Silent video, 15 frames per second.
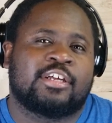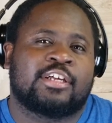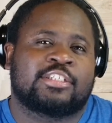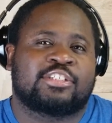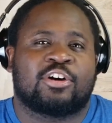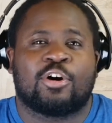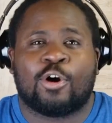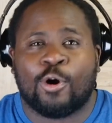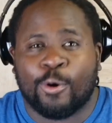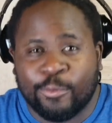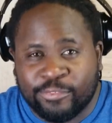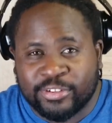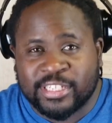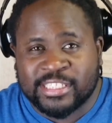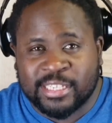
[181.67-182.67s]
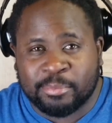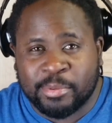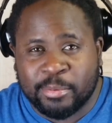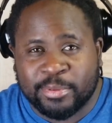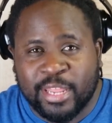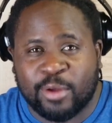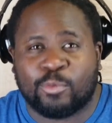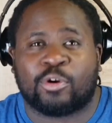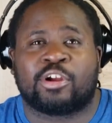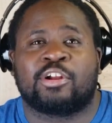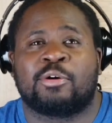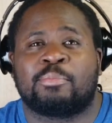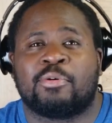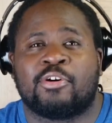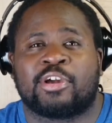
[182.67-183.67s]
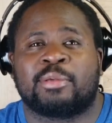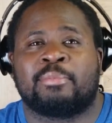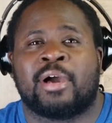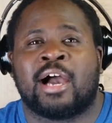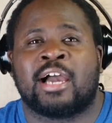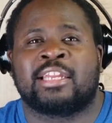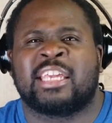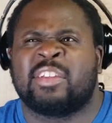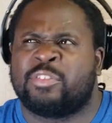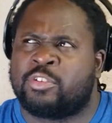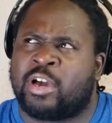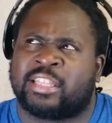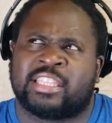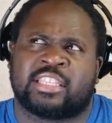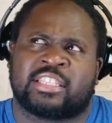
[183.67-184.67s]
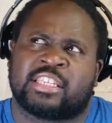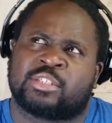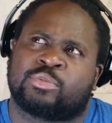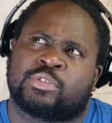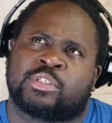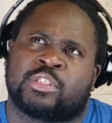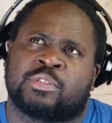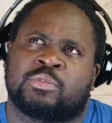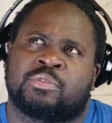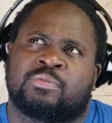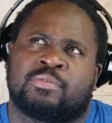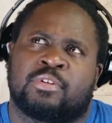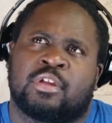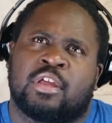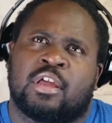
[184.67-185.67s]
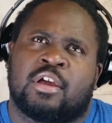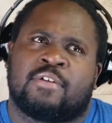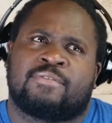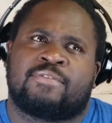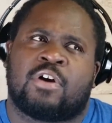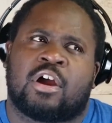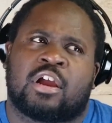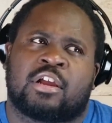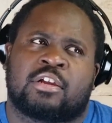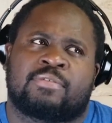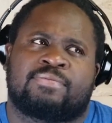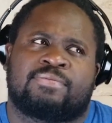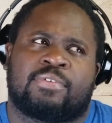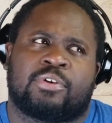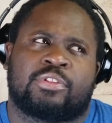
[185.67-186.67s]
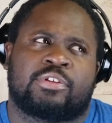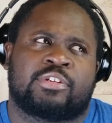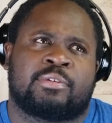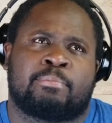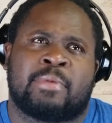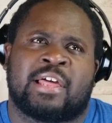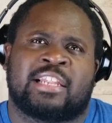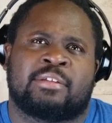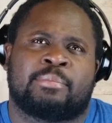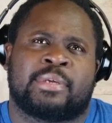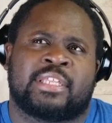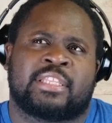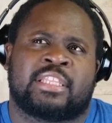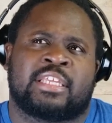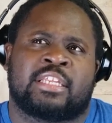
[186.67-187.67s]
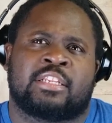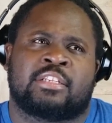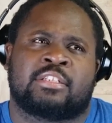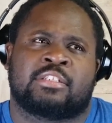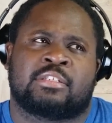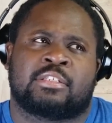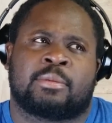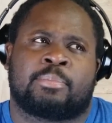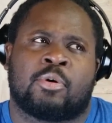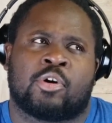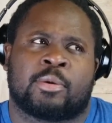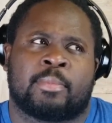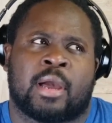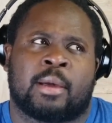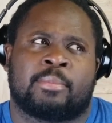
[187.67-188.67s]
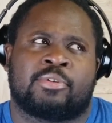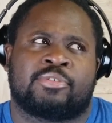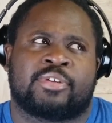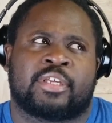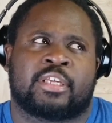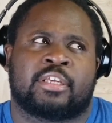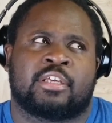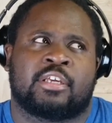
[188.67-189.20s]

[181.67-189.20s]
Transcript: So hopefully, some people that are working on Pokemon, even though I think this was in far further development than the Pokemon movie,